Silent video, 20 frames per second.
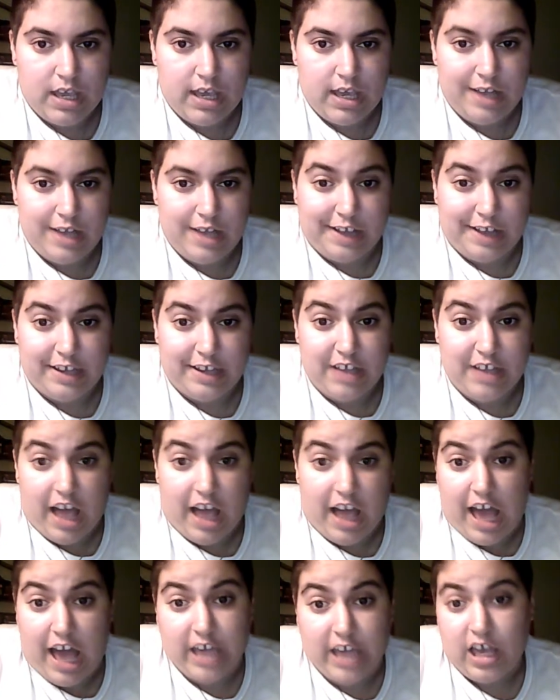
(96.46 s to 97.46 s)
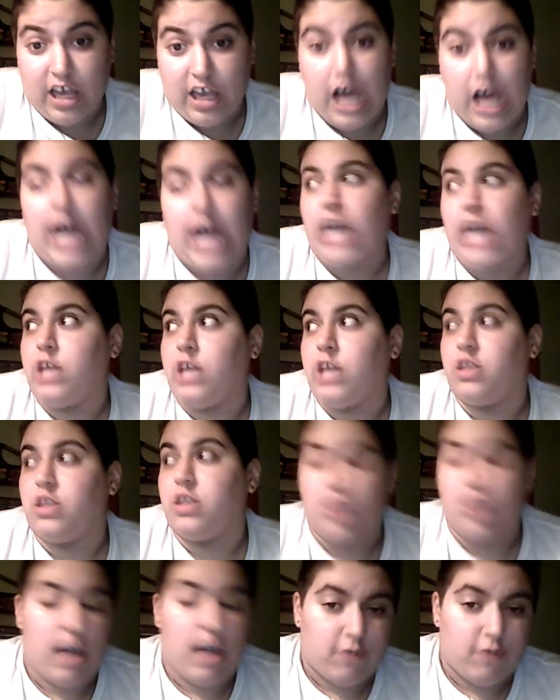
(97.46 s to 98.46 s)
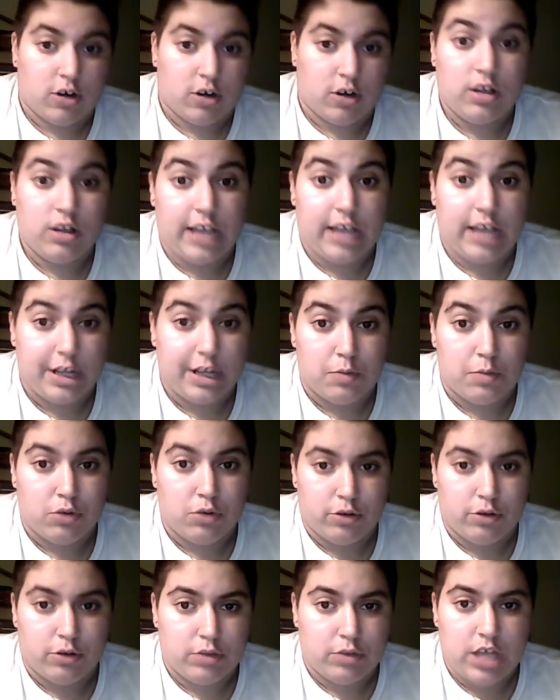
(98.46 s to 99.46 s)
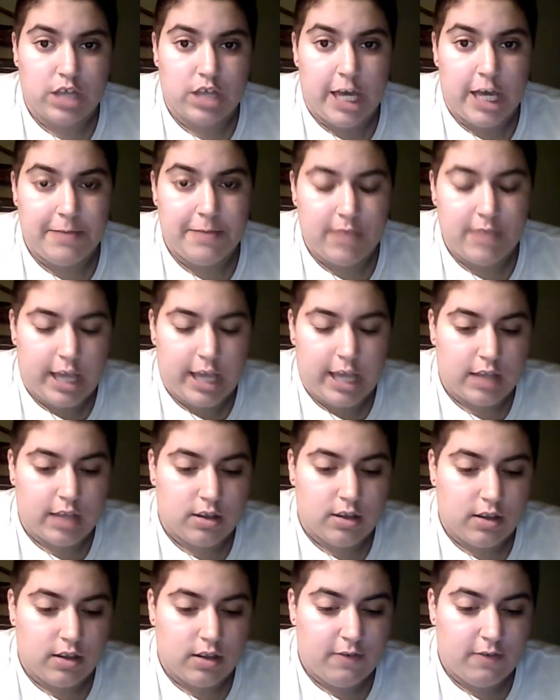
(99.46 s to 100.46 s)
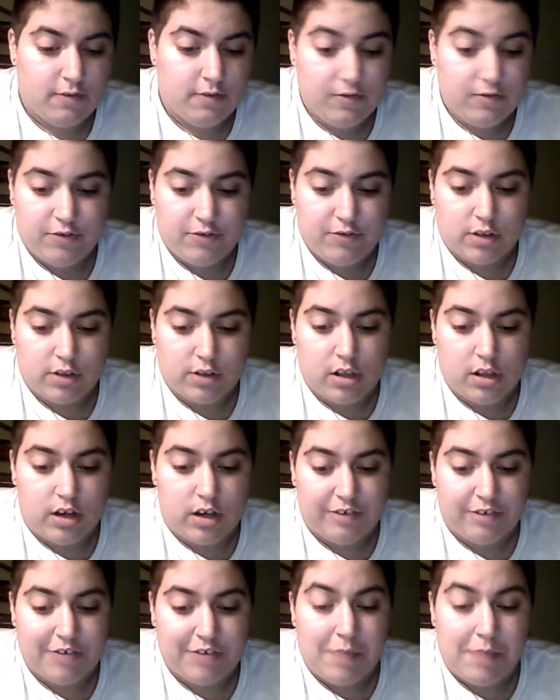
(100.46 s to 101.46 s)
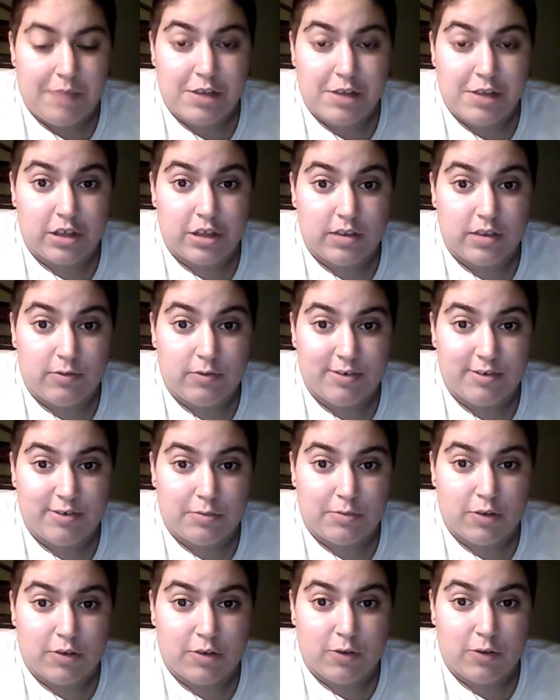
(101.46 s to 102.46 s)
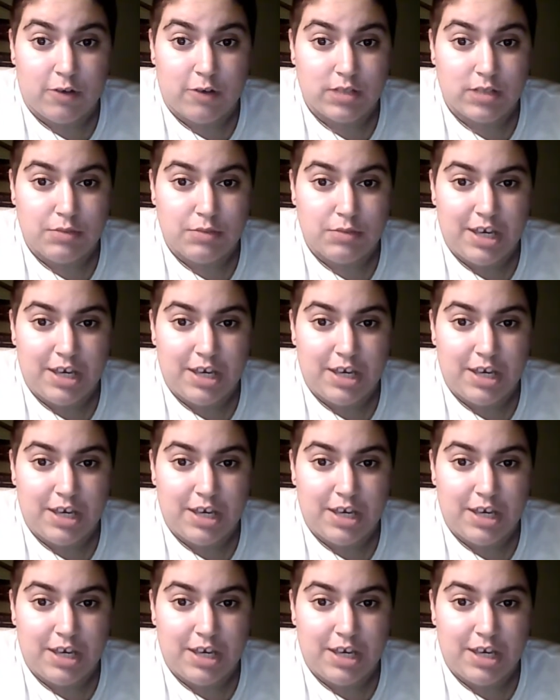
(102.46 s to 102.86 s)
And I can, I, I never could get on board with that. And for the longest time, I thought there was something wrong with